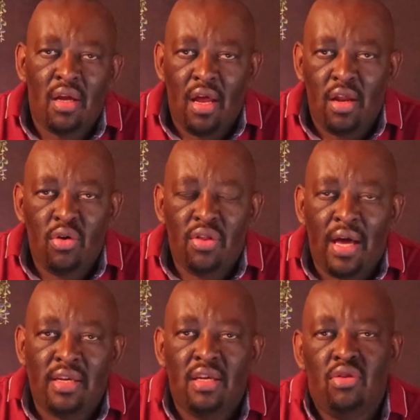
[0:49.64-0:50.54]
And I know
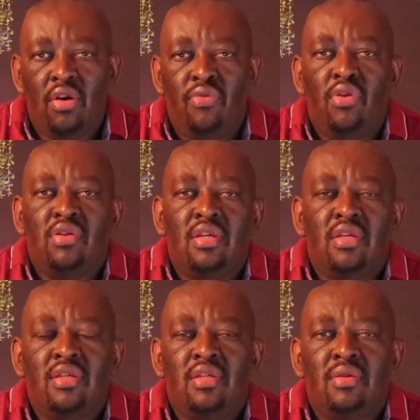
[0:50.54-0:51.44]
that in your
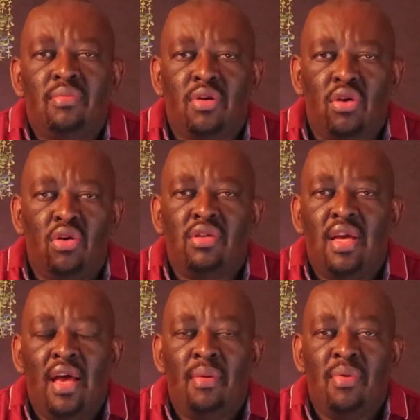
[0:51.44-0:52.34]
40s, because
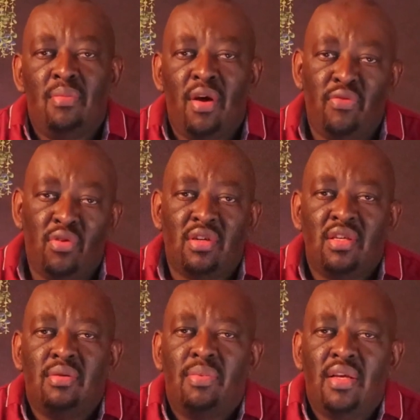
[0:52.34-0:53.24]
I am in my
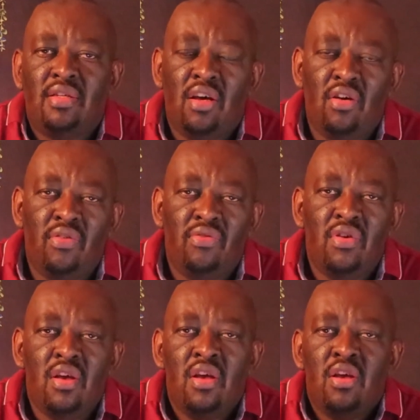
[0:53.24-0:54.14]
40s myself,
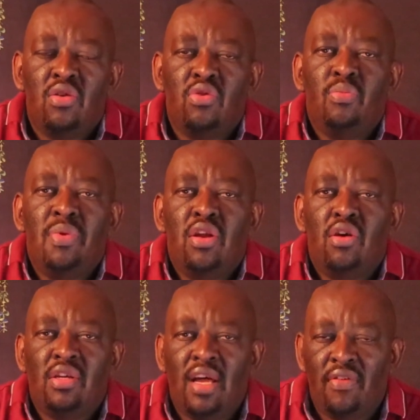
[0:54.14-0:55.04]
you may
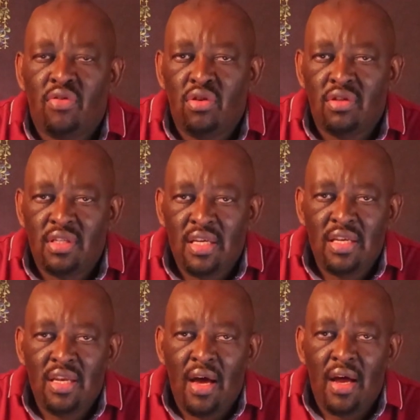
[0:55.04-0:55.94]
not have
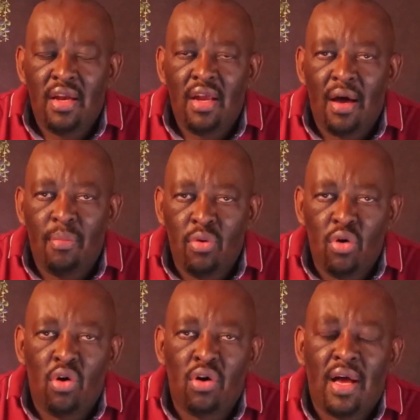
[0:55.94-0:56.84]
considered a
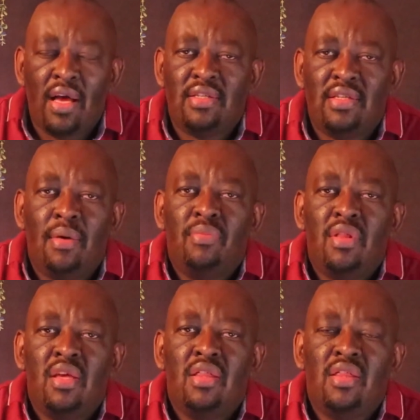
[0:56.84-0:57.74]
blog as
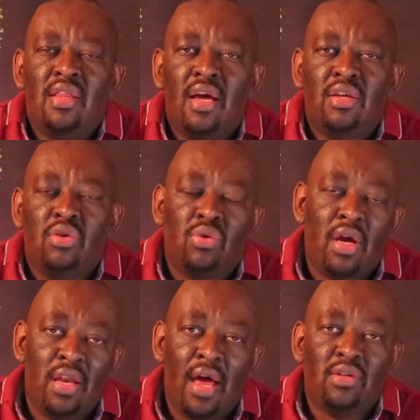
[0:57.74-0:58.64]
something that you
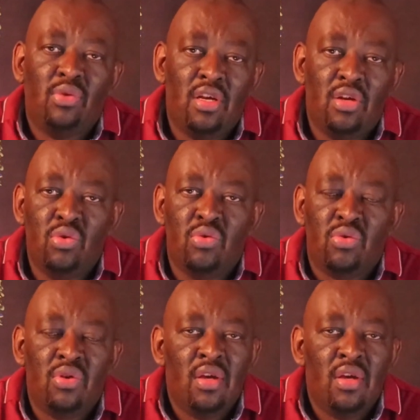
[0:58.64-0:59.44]
can actually do.